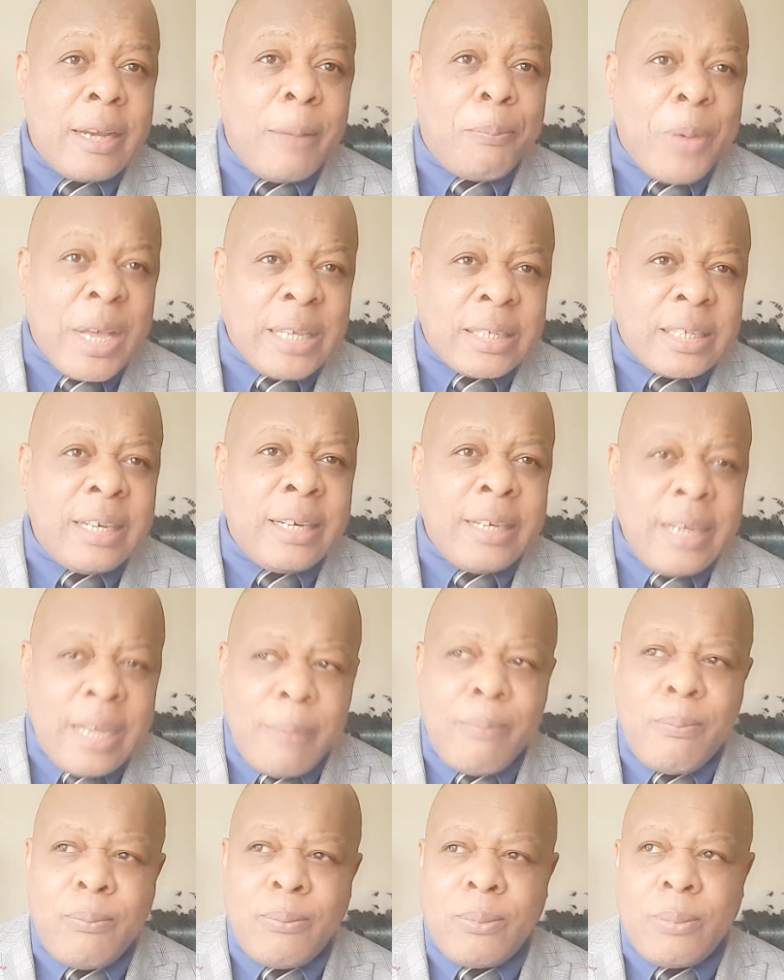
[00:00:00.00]
The person
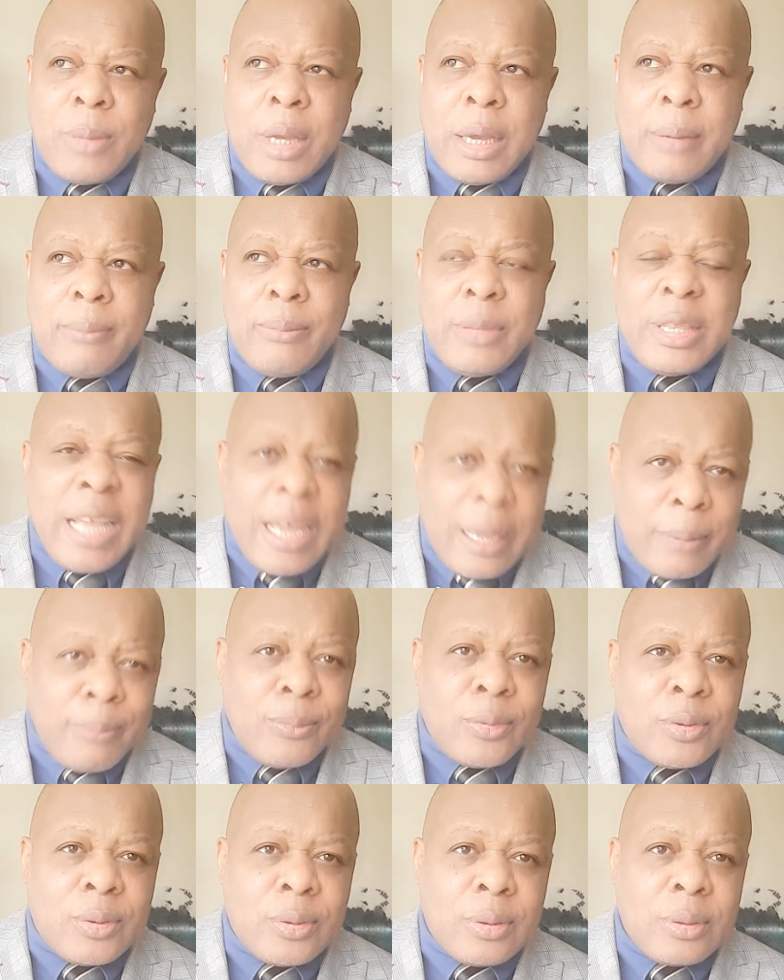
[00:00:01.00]
named
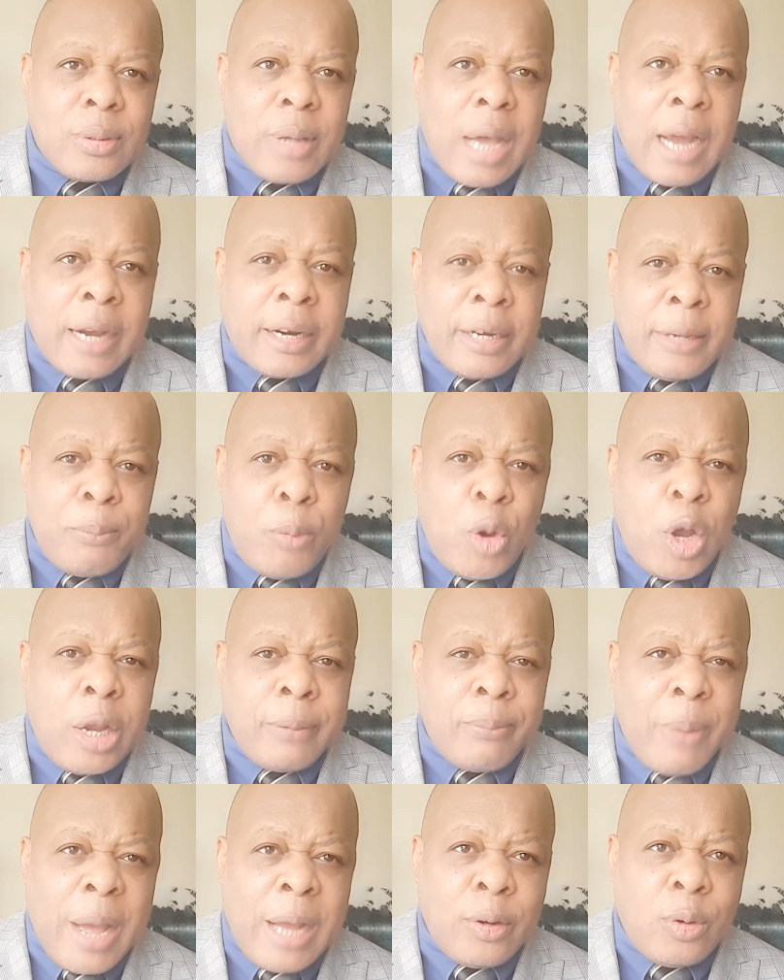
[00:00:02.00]
names, Henri
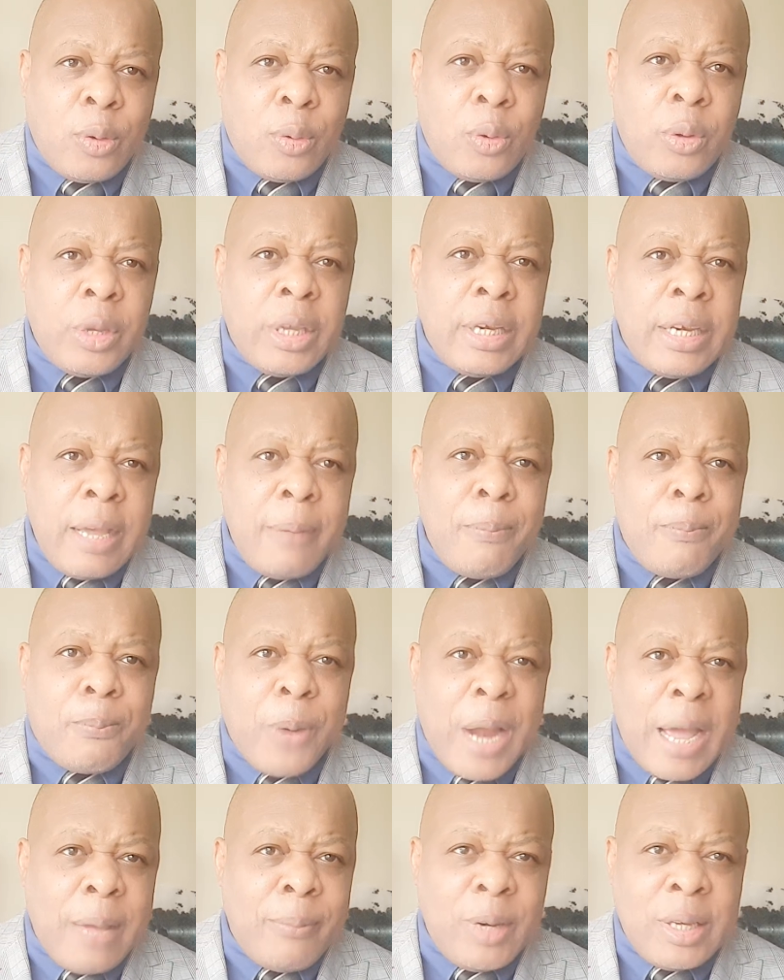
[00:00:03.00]
Boan Bandolo, he named
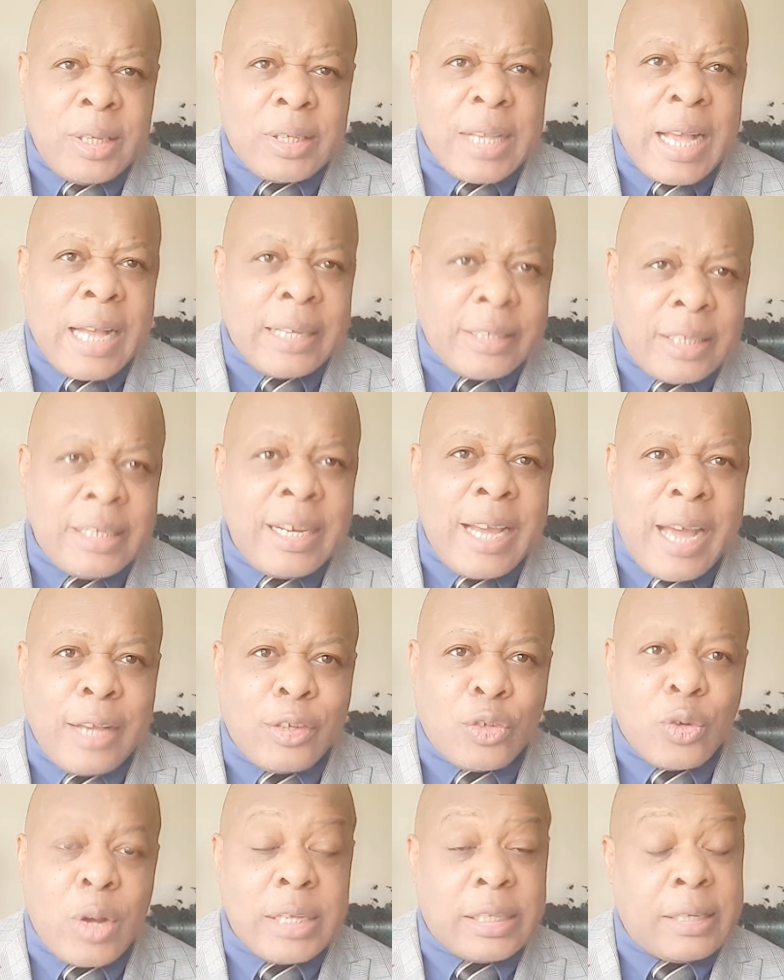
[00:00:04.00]
Prime Minister Achide
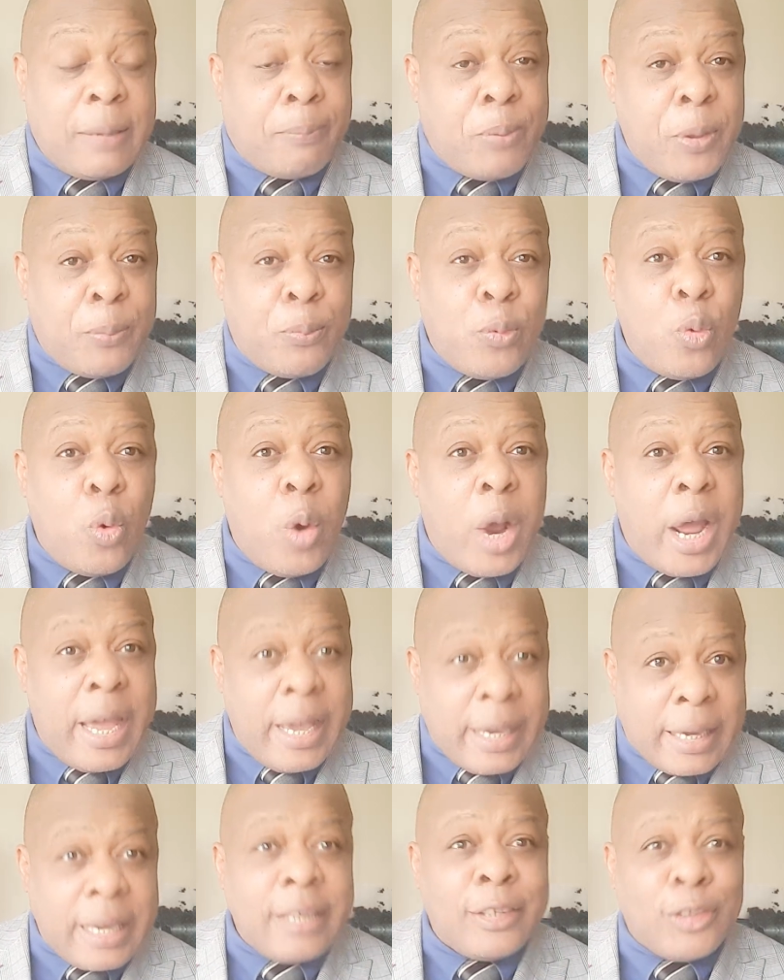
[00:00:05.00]
Achu as the people who were
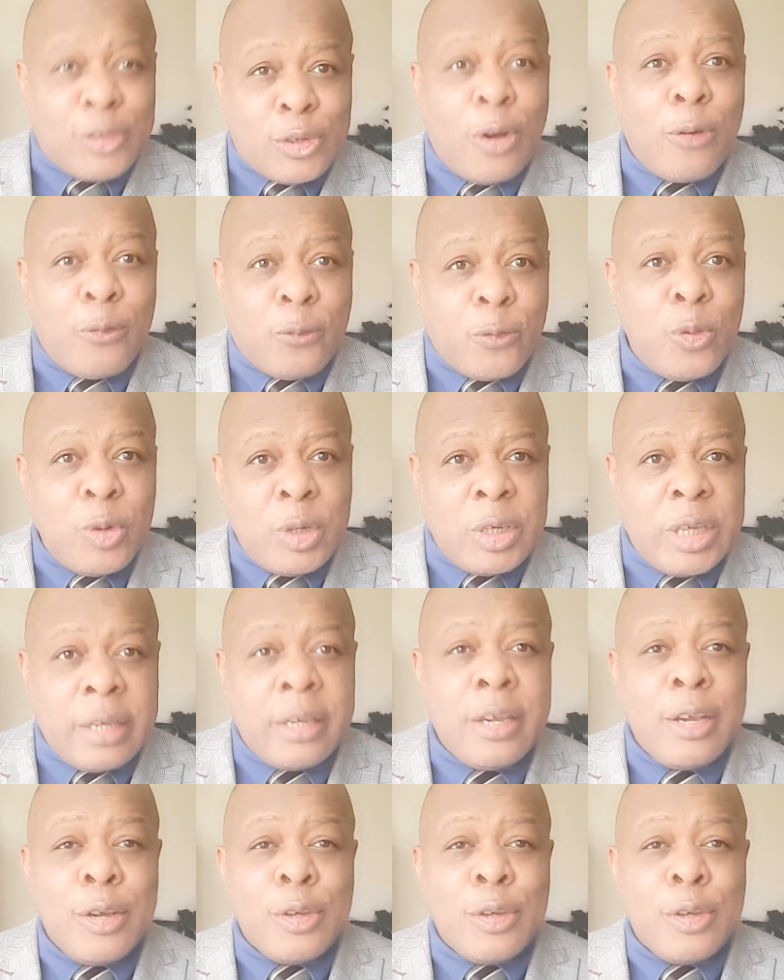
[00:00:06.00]
against John Fundi.